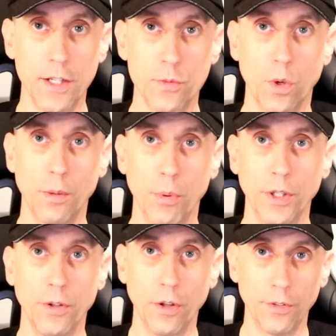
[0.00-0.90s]
I just wanted to
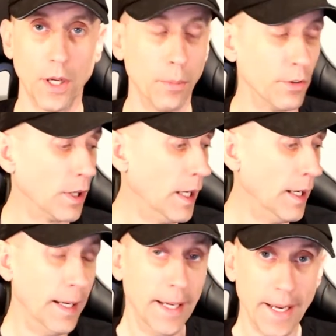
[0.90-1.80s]
bring you those numbers.
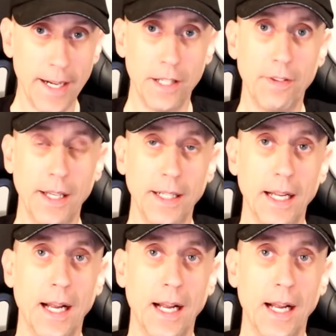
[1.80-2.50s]
In any event,